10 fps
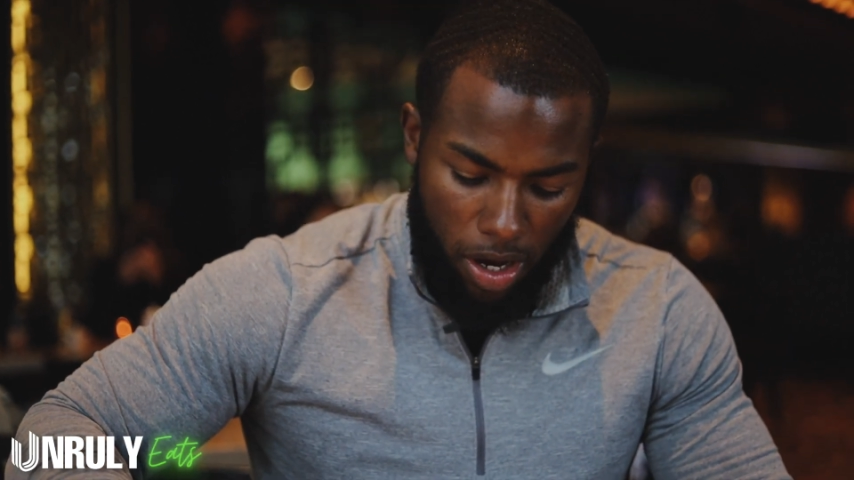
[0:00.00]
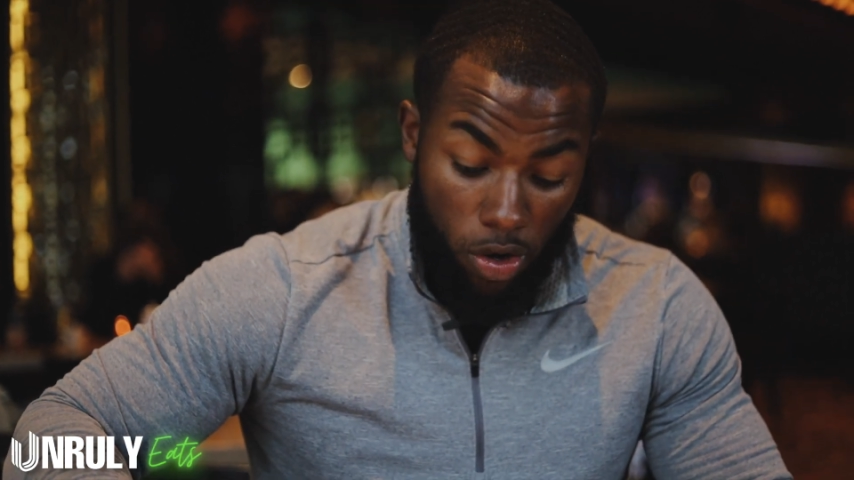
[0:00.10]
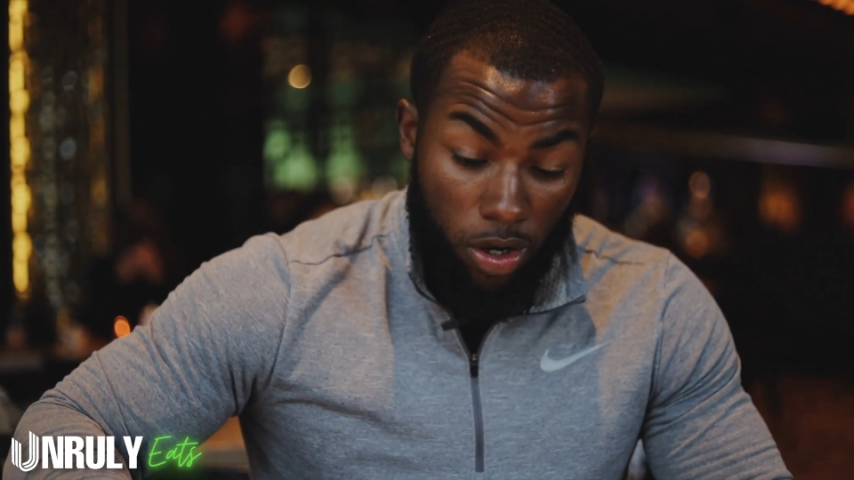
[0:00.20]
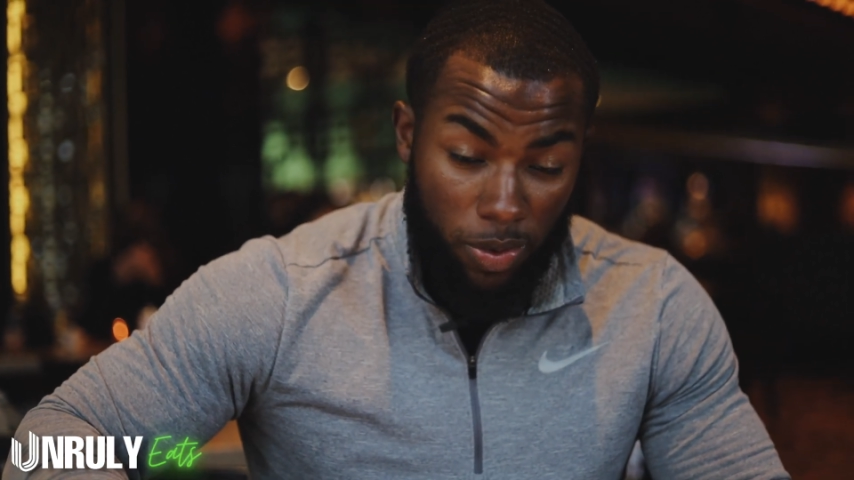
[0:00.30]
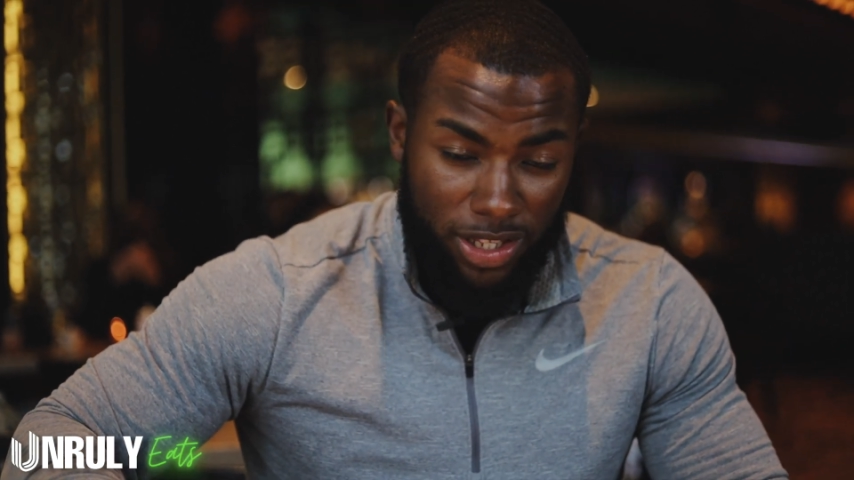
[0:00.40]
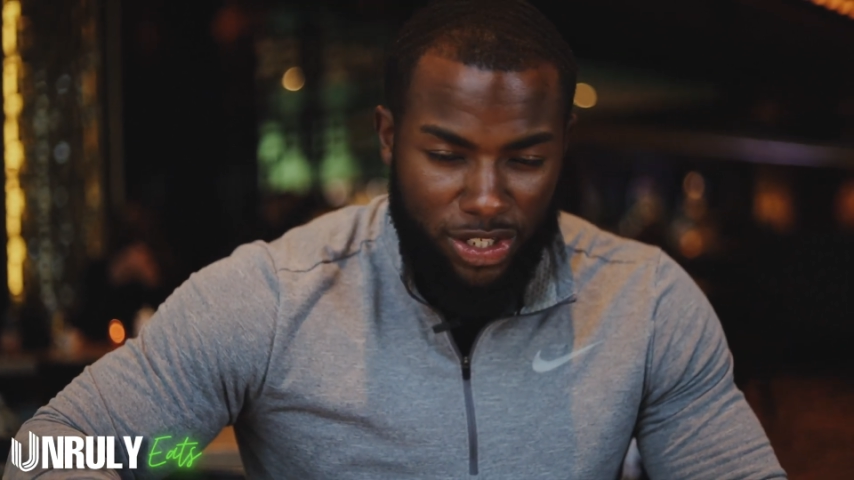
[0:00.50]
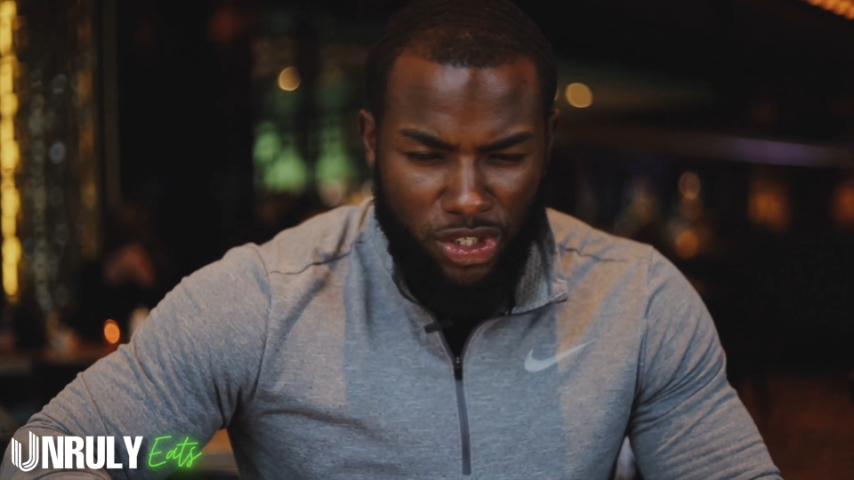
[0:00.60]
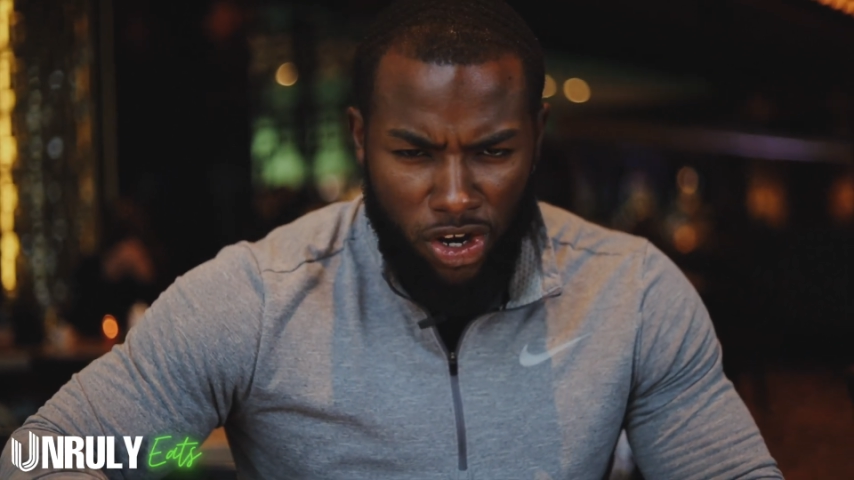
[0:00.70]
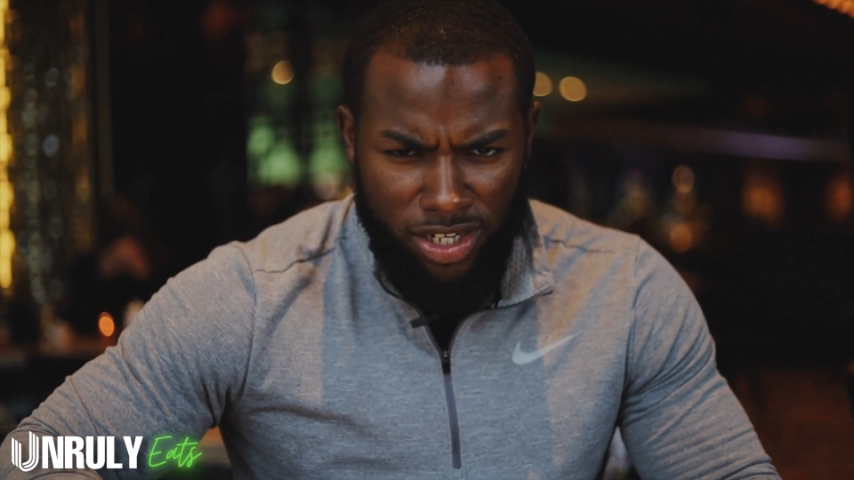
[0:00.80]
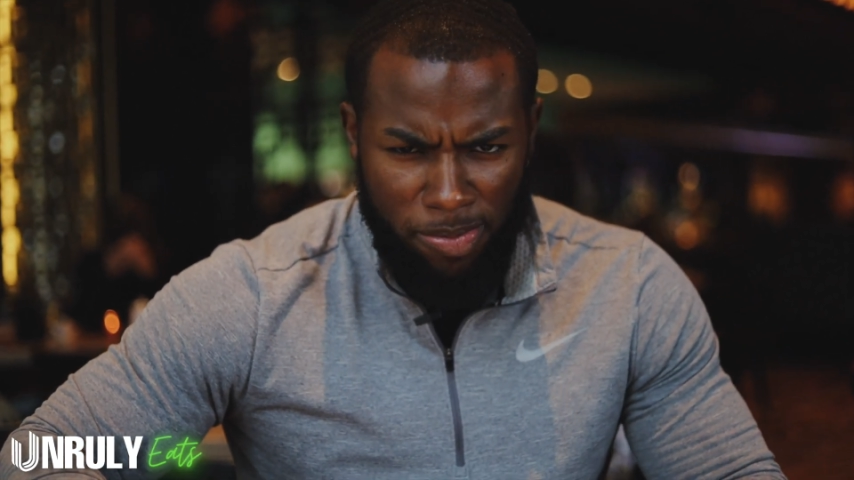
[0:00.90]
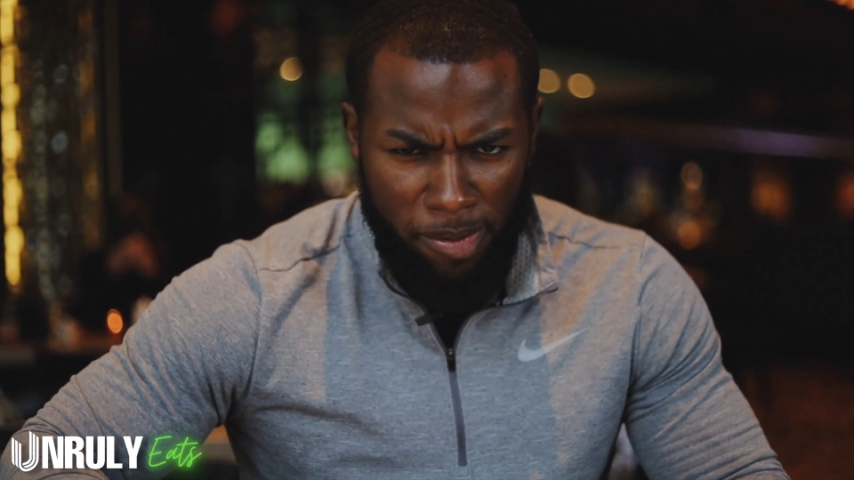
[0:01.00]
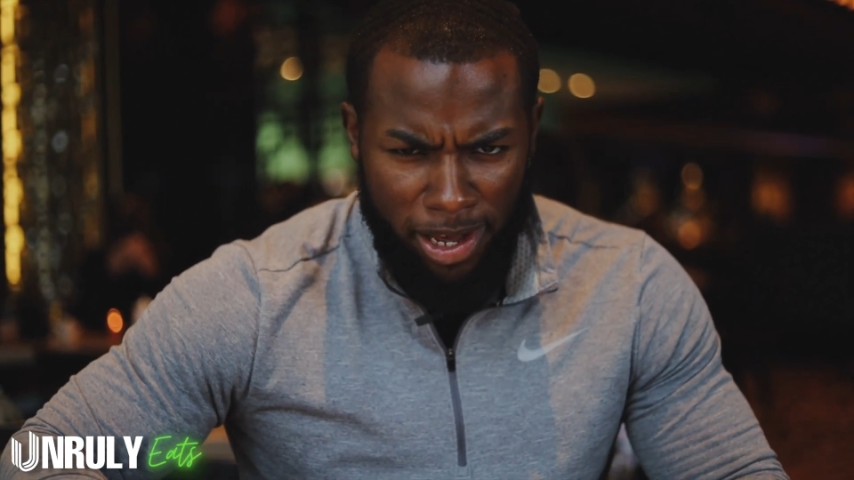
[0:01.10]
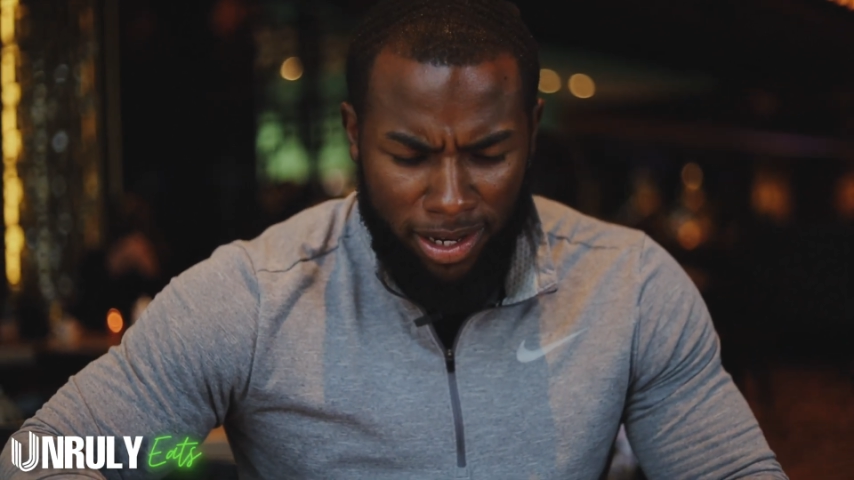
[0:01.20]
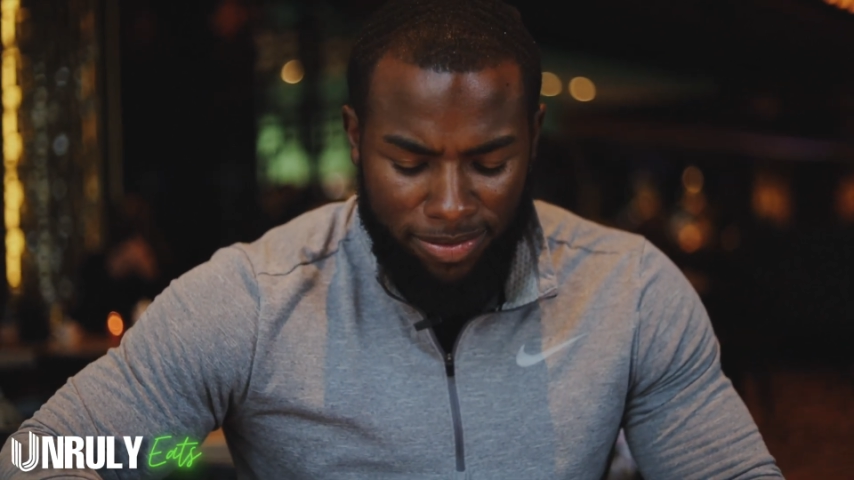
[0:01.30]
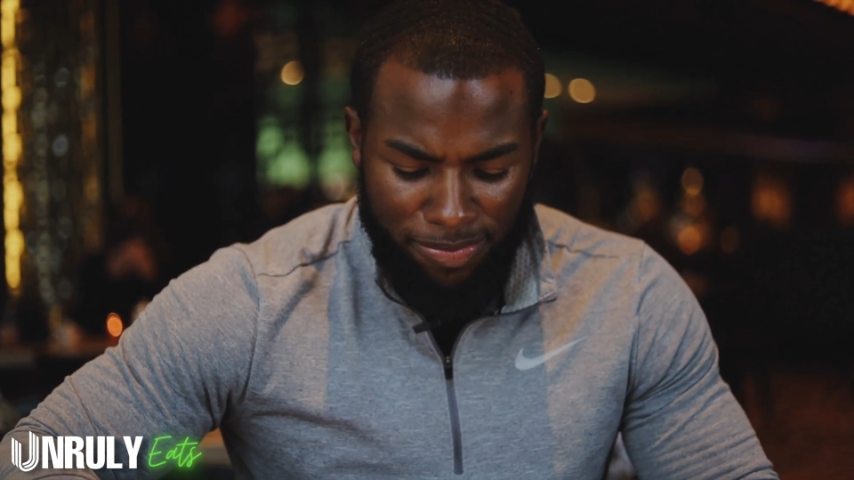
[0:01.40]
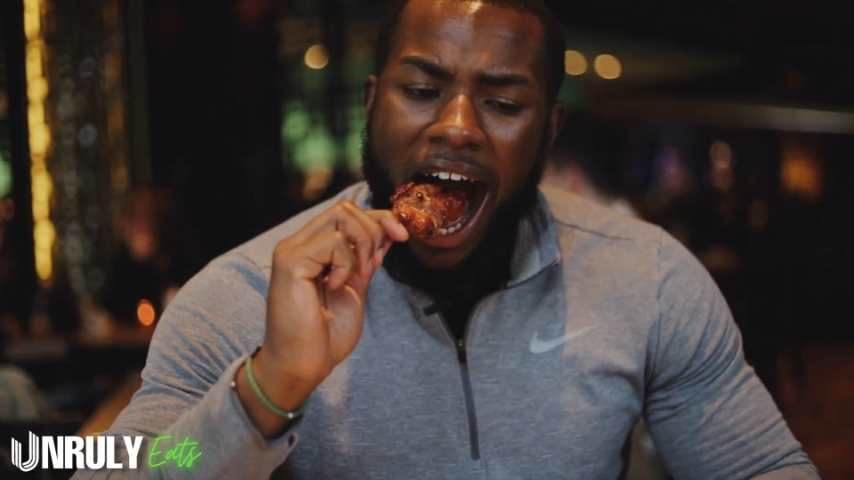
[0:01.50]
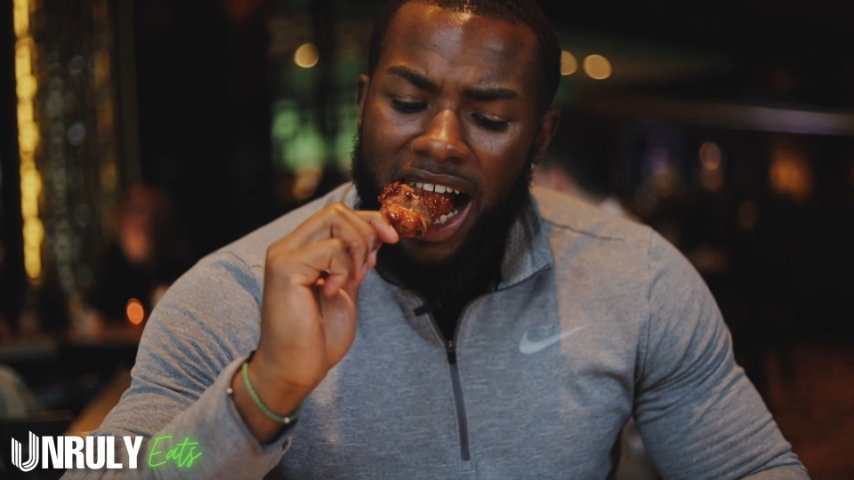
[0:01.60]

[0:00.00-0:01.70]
or with the sauce. My bad.